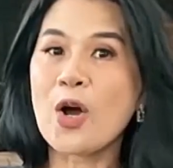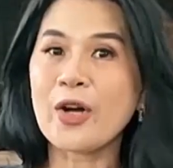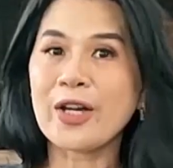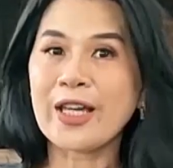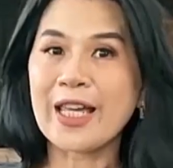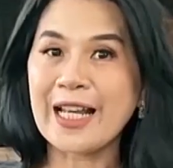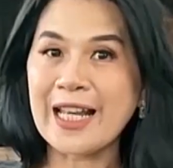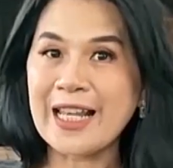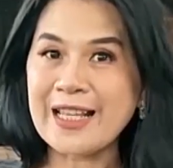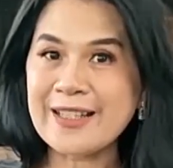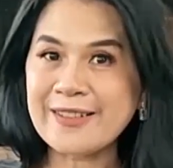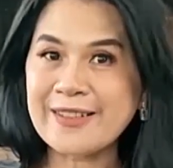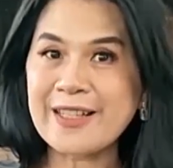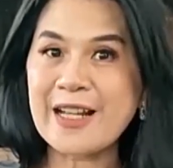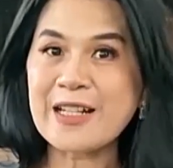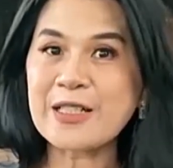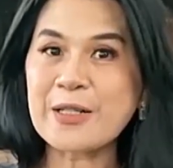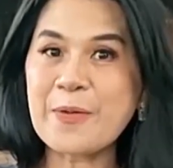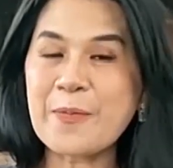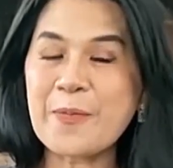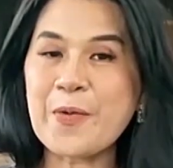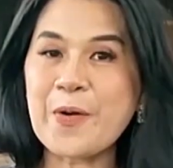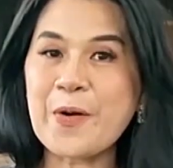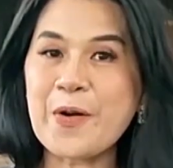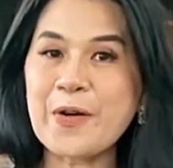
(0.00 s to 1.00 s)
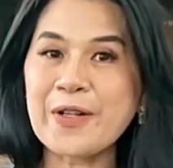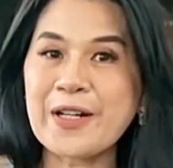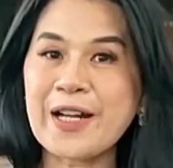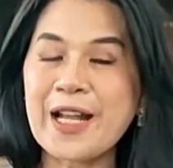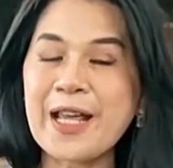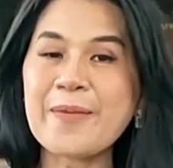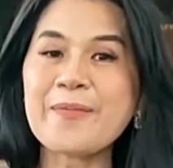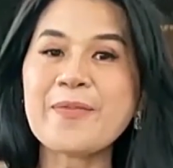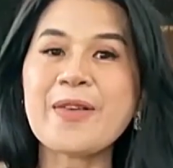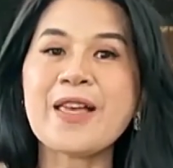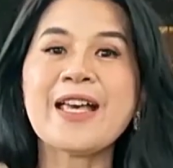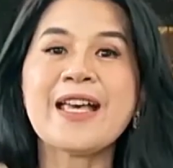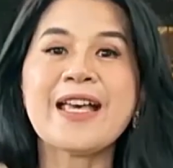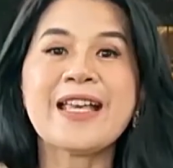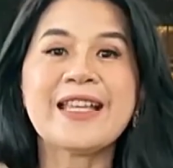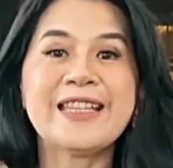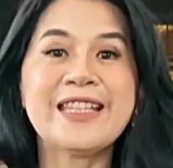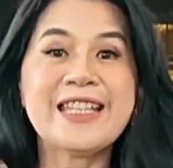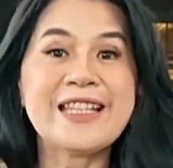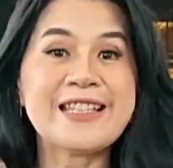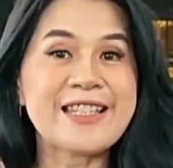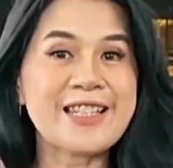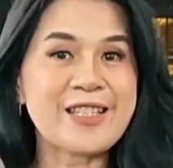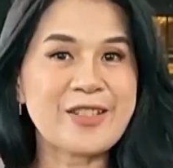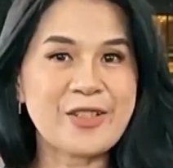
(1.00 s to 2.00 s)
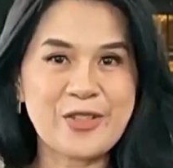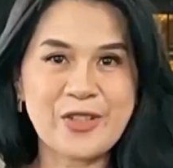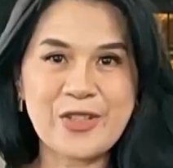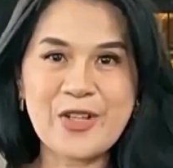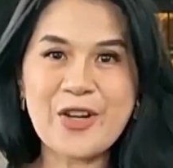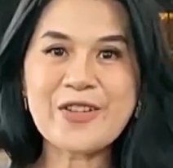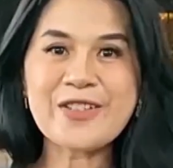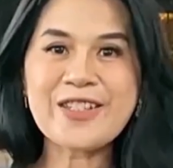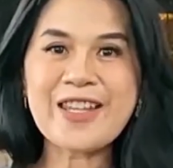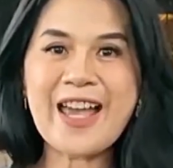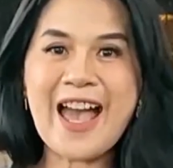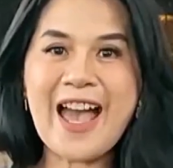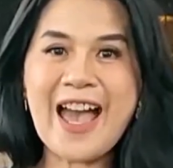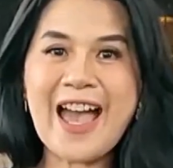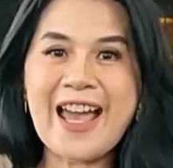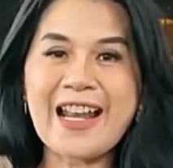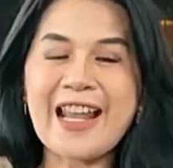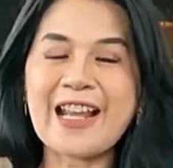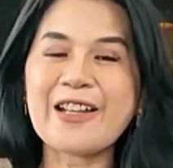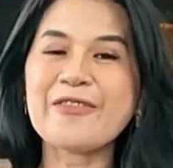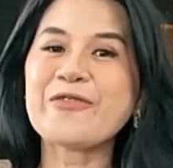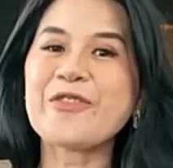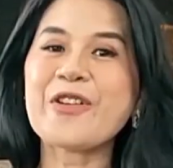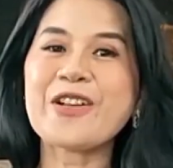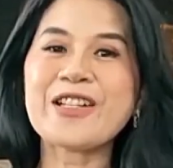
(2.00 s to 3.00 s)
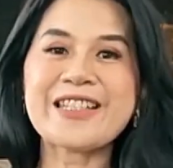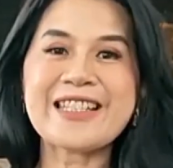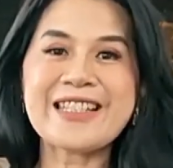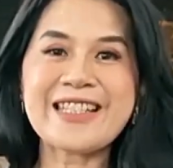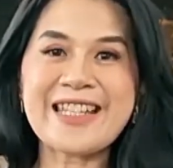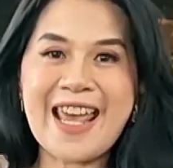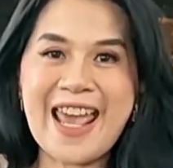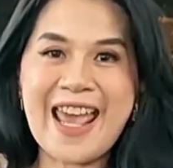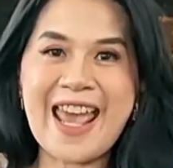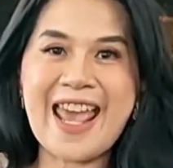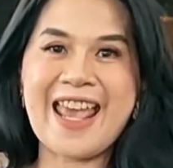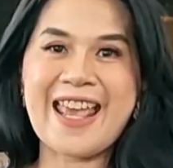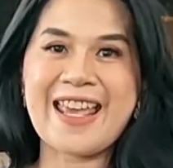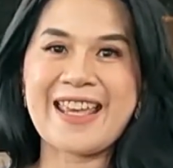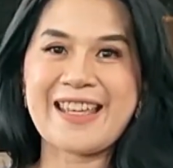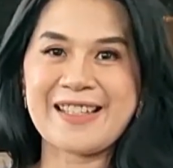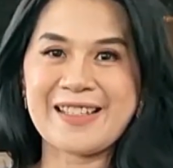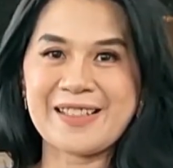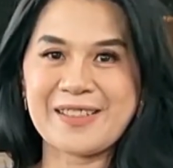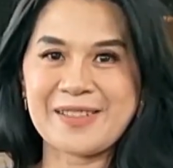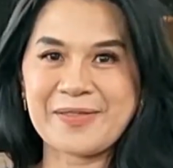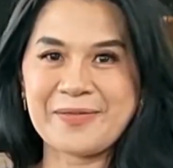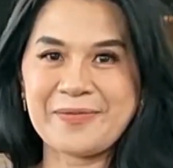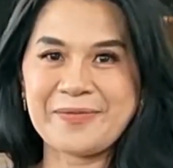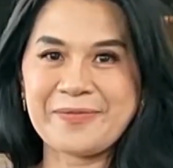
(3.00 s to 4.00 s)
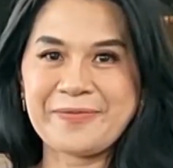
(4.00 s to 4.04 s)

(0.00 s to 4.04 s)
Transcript: Okay, let's start the program. This is Jogja Highlight for today.